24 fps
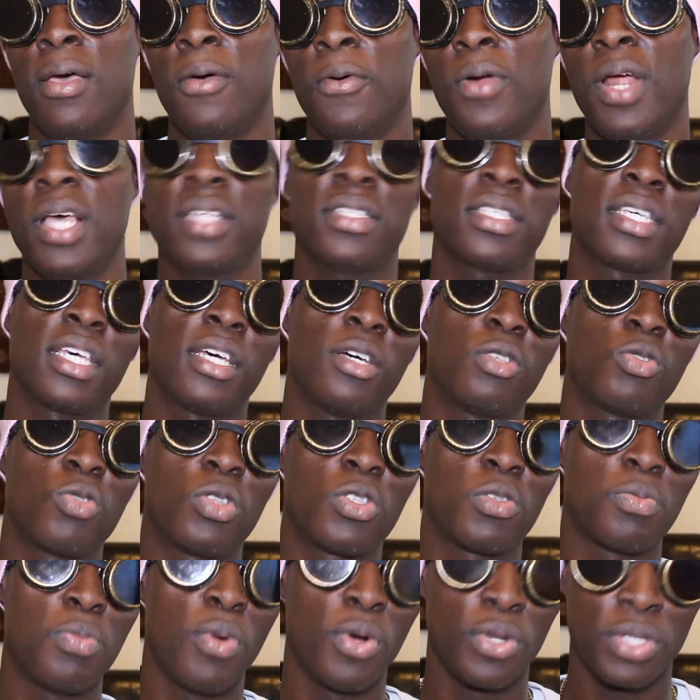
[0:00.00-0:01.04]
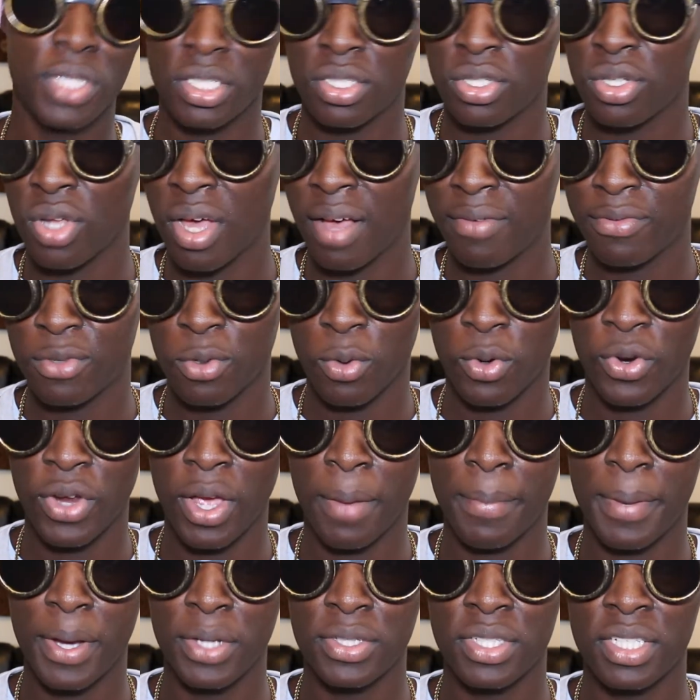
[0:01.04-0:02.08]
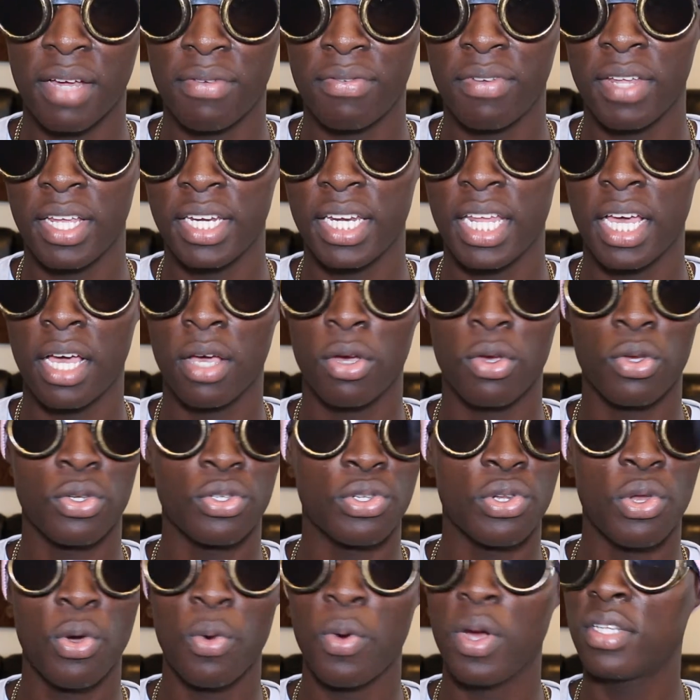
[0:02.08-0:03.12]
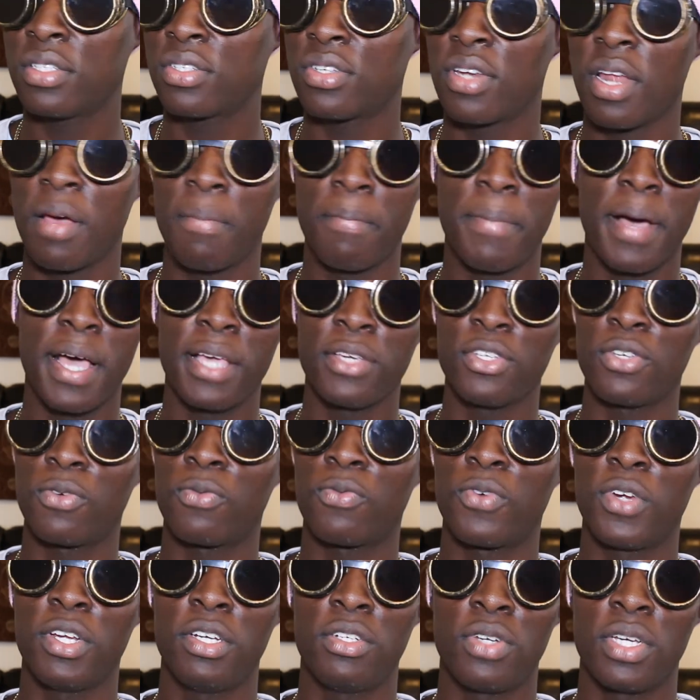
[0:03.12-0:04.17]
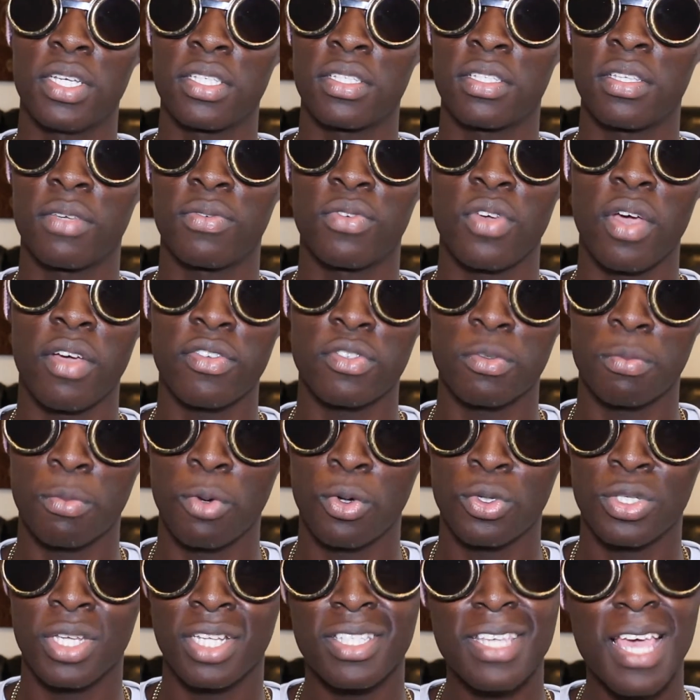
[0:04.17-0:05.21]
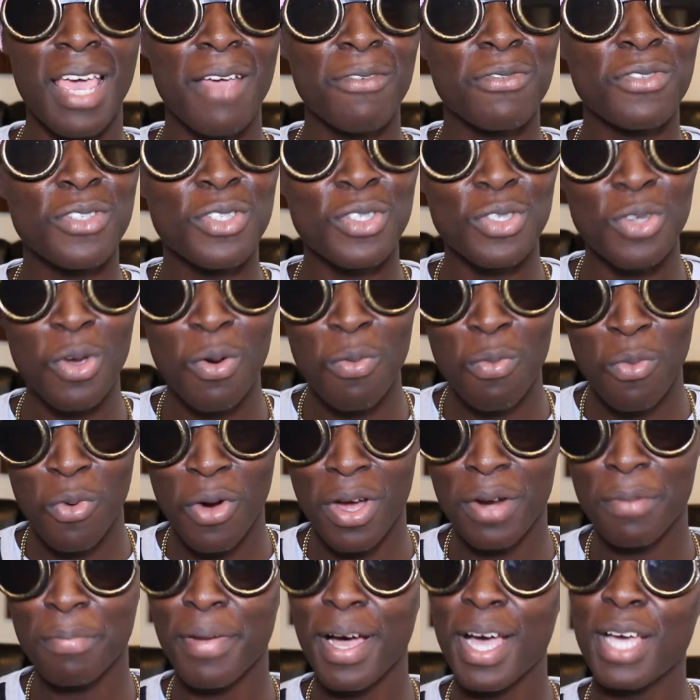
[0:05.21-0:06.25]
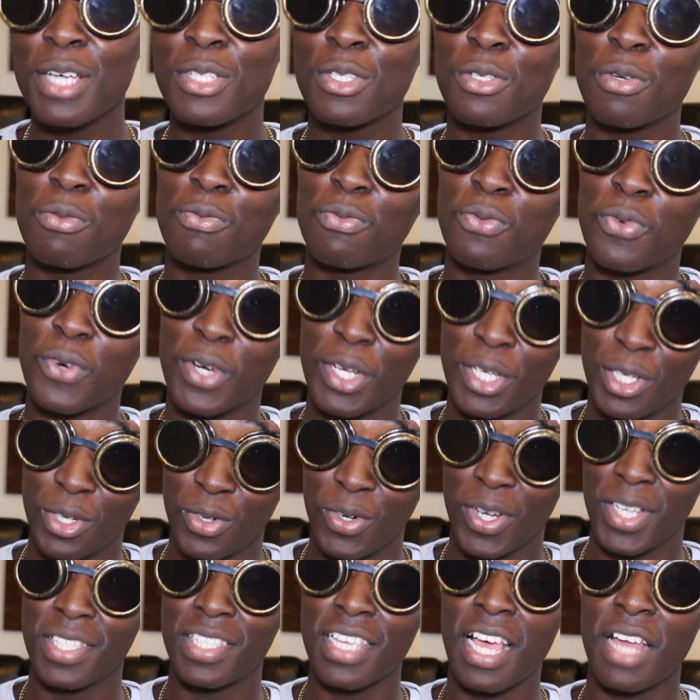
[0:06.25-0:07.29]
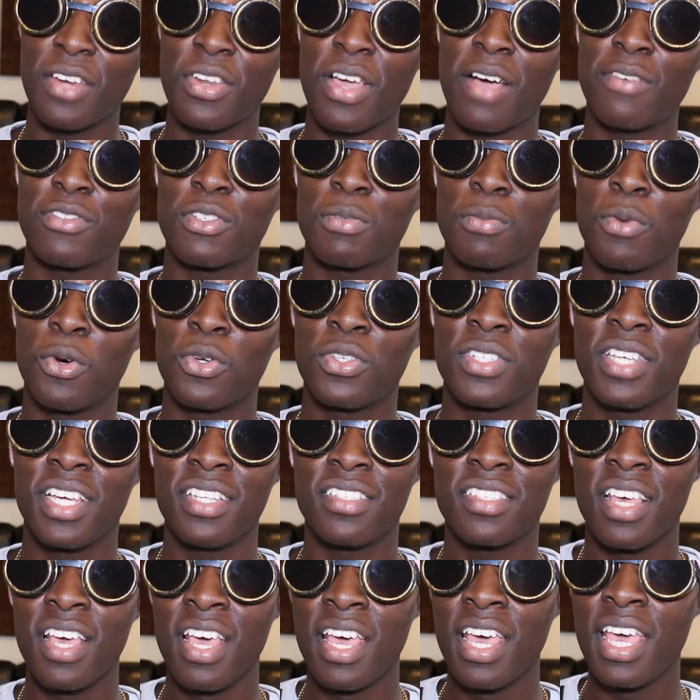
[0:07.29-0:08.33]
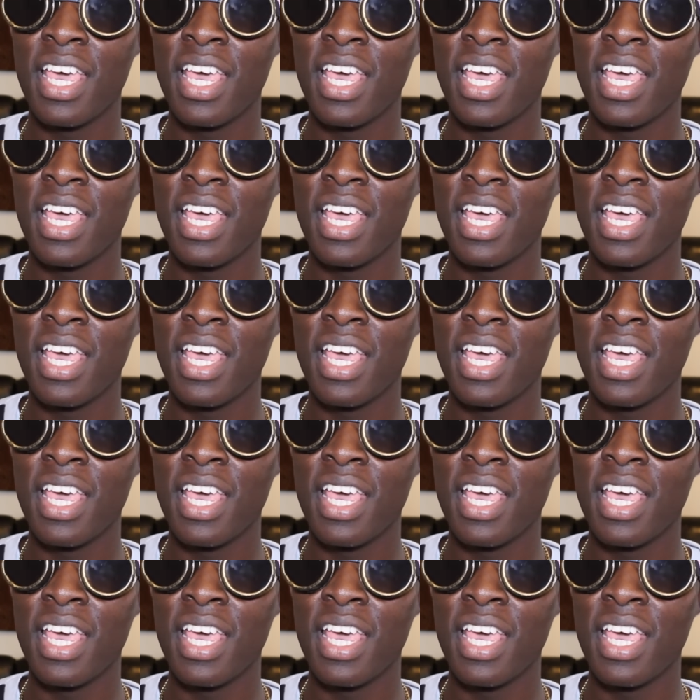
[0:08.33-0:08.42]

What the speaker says: Whereas girls with small tits don't have to worry about stuff like that, because no one's gonna buy you free drinks if you have small tits. If someone buys you free drinks and you have small tits,